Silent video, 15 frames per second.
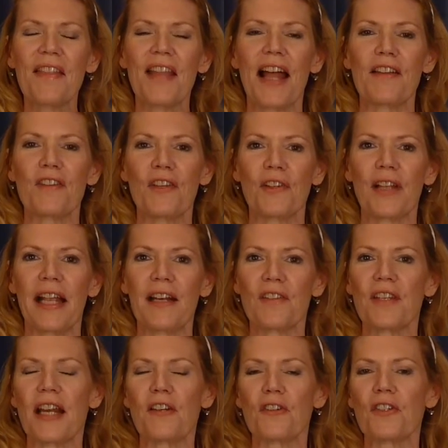That's your
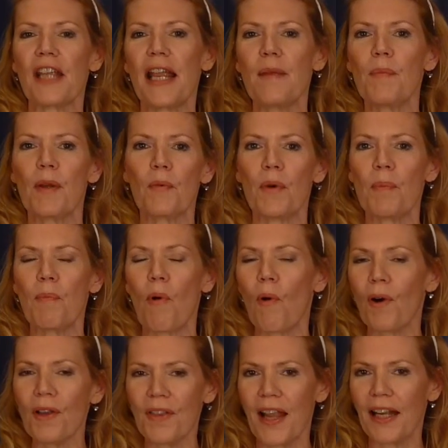latest entertainment report.